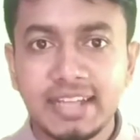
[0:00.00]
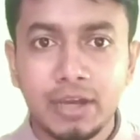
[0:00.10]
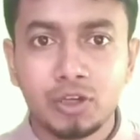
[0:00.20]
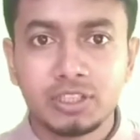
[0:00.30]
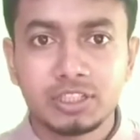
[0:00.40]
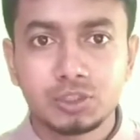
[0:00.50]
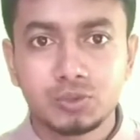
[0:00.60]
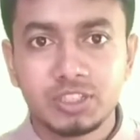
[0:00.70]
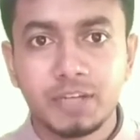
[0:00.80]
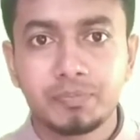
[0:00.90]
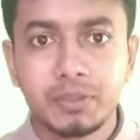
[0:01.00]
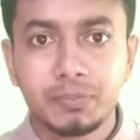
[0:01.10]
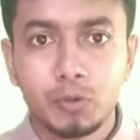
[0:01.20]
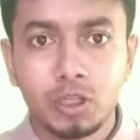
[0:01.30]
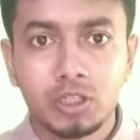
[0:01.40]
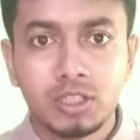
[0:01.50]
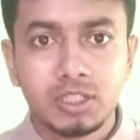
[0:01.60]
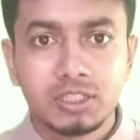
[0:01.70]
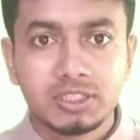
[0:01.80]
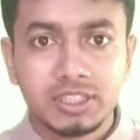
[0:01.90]
awareness to their people.
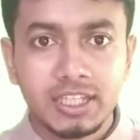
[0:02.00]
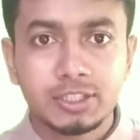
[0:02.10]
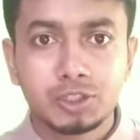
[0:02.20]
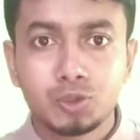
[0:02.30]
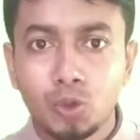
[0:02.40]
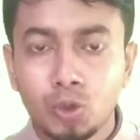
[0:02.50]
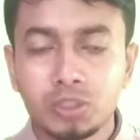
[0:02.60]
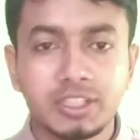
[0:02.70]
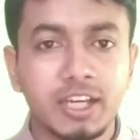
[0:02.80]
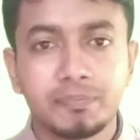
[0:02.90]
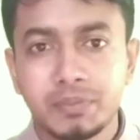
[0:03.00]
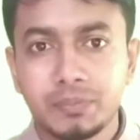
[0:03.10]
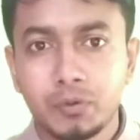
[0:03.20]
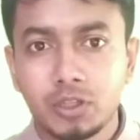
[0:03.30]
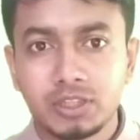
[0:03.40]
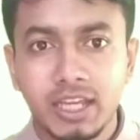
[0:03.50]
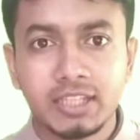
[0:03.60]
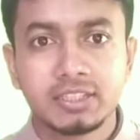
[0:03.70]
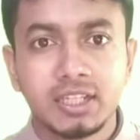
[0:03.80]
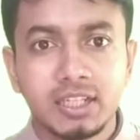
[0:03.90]
They told their people
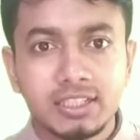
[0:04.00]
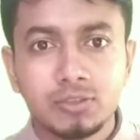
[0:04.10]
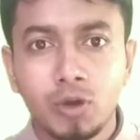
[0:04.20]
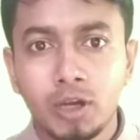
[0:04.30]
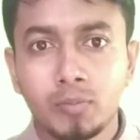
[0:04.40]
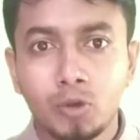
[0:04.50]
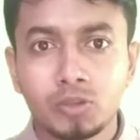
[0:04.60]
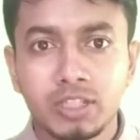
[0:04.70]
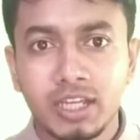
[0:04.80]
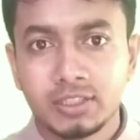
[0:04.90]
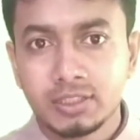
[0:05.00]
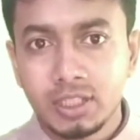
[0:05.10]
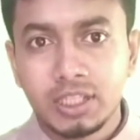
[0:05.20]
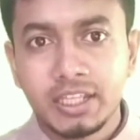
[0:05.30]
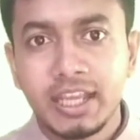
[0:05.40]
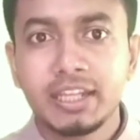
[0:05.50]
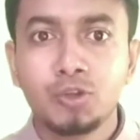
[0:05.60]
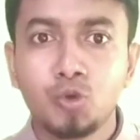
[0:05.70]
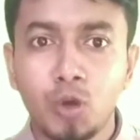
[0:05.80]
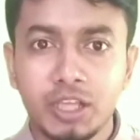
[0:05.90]
that you are more than any
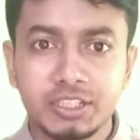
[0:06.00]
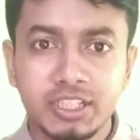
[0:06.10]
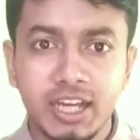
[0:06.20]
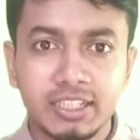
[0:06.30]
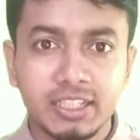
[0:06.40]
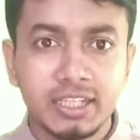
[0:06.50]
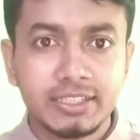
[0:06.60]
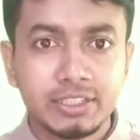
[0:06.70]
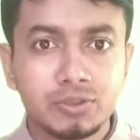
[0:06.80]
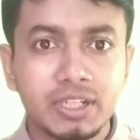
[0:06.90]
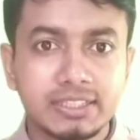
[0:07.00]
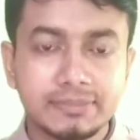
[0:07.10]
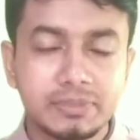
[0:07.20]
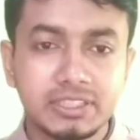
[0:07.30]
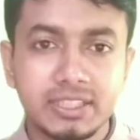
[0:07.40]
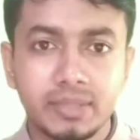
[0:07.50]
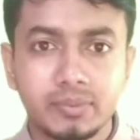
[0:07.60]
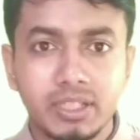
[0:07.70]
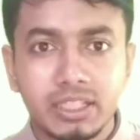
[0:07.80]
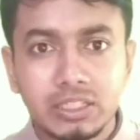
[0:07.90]
white guy. You can defeat
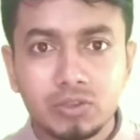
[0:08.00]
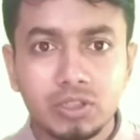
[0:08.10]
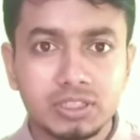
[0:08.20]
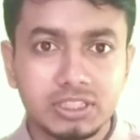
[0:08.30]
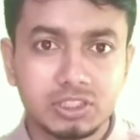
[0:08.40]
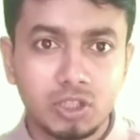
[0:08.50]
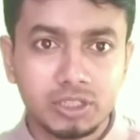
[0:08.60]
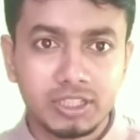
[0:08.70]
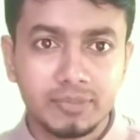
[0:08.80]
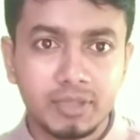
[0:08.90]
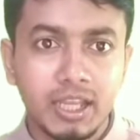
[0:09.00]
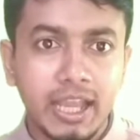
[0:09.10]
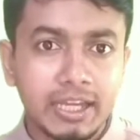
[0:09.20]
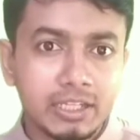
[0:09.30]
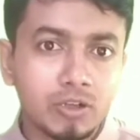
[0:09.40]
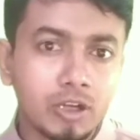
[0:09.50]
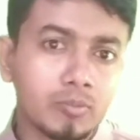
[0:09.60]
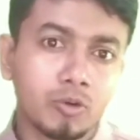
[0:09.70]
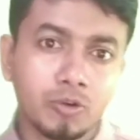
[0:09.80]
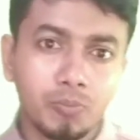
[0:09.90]
them, you can destroy them, and you are
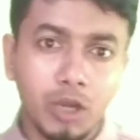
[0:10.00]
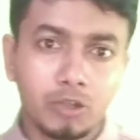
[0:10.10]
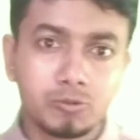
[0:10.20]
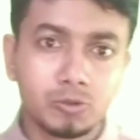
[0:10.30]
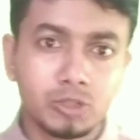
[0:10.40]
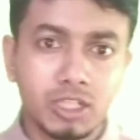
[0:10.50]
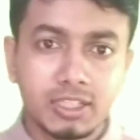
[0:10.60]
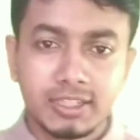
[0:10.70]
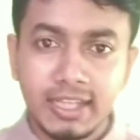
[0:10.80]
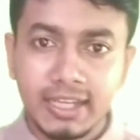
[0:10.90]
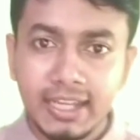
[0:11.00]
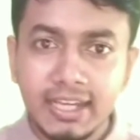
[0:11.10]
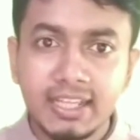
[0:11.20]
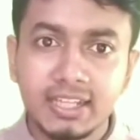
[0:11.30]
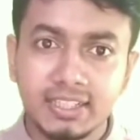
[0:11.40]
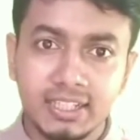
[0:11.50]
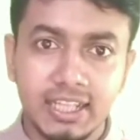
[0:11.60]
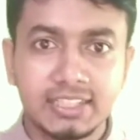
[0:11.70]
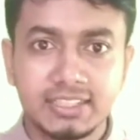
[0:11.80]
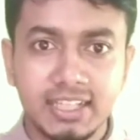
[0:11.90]
more powerful than any other
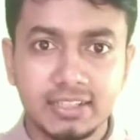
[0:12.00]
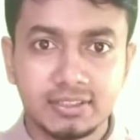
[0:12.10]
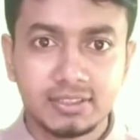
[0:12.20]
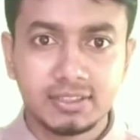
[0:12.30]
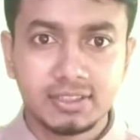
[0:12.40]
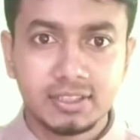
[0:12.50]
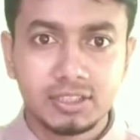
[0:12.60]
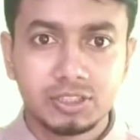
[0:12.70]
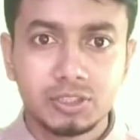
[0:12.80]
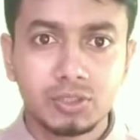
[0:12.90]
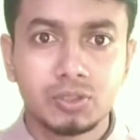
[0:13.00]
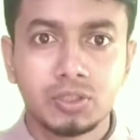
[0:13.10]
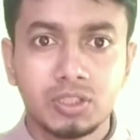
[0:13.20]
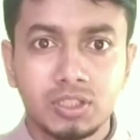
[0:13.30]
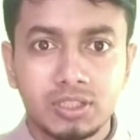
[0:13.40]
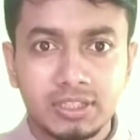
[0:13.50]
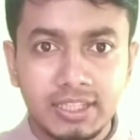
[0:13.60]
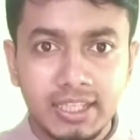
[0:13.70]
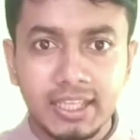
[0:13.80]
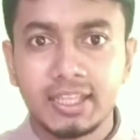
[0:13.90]
Asian. So
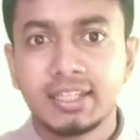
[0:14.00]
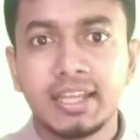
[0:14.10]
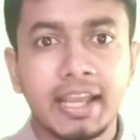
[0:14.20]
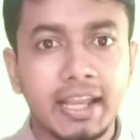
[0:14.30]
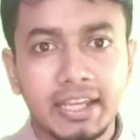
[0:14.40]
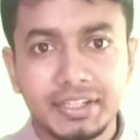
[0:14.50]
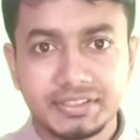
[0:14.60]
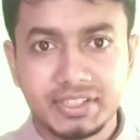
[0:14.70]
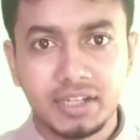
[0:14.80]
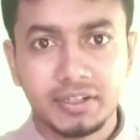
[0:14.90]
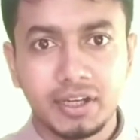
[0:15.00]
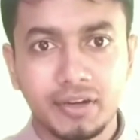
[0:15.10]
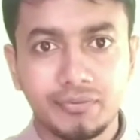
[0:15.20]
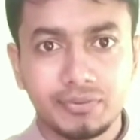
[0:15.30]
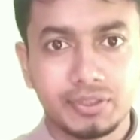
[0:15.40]
they again stand up.